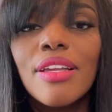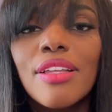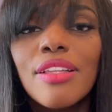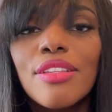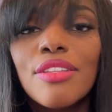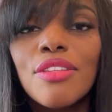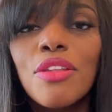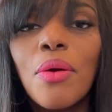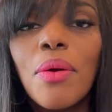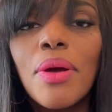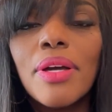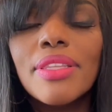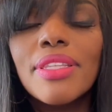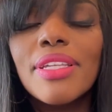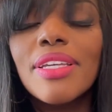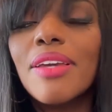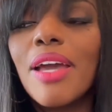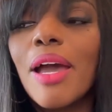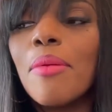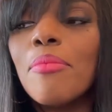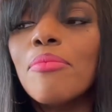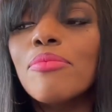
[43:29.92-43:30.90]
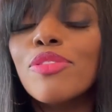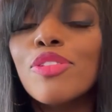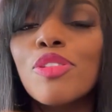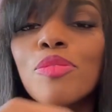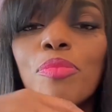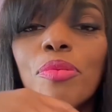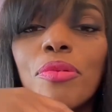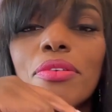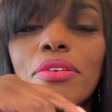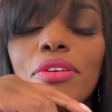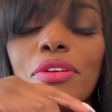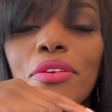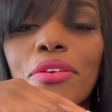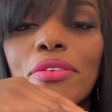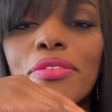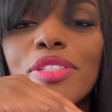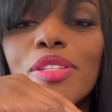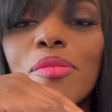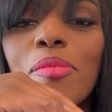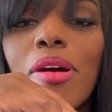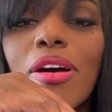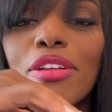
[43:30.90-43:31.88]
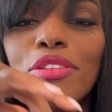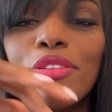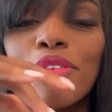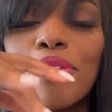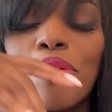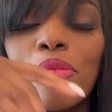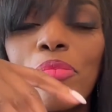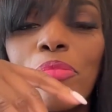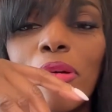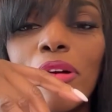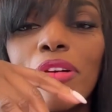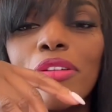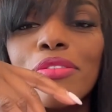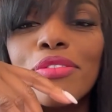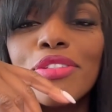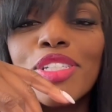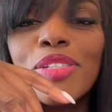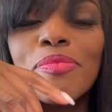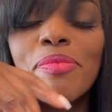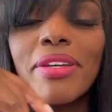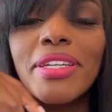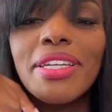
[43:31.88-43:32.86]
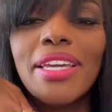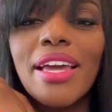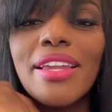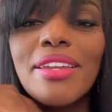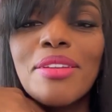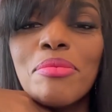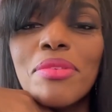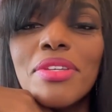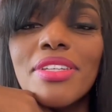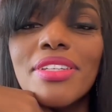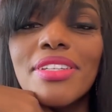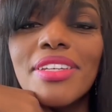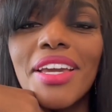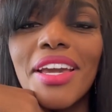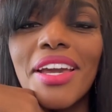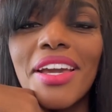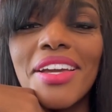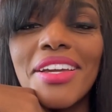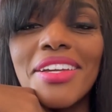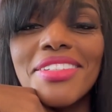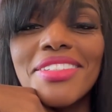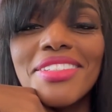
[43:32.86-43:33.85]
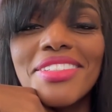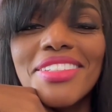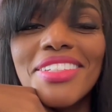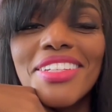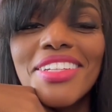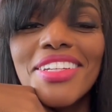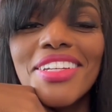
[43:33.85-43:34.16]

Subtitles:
No, I think I'm super curious about your partnership academy and